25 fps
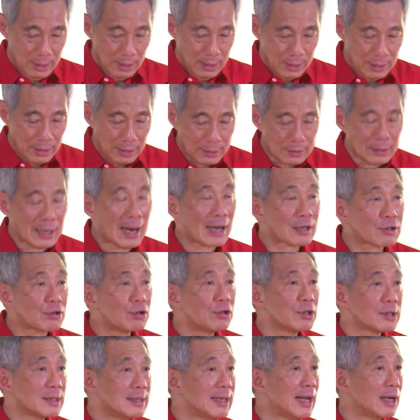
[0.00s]
The
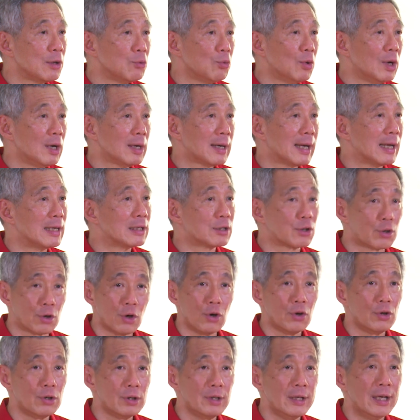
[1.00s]
grassroots network has
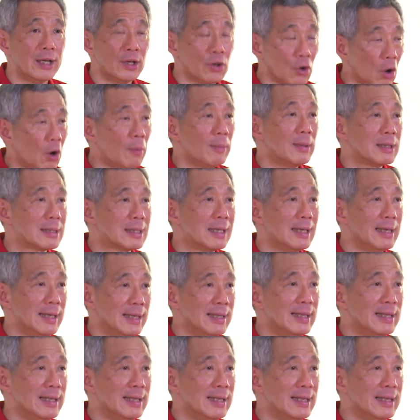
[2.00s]
grown enormously